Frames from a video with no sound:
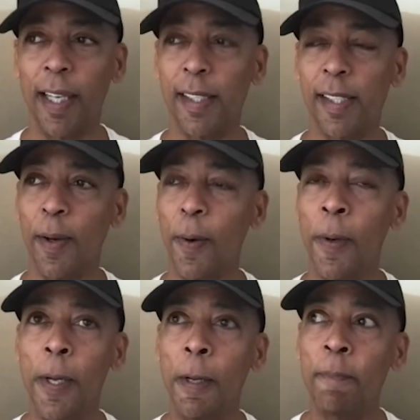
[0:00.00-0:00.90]
And so
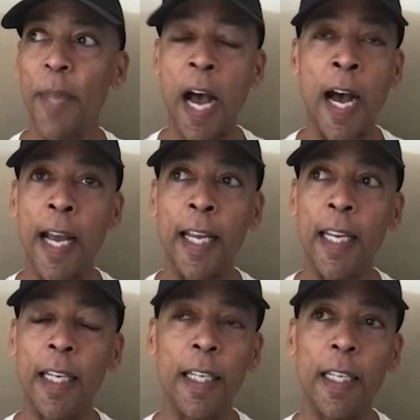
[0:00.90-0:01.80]

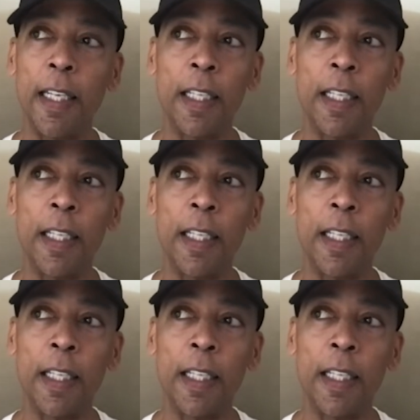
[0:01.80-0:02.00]
I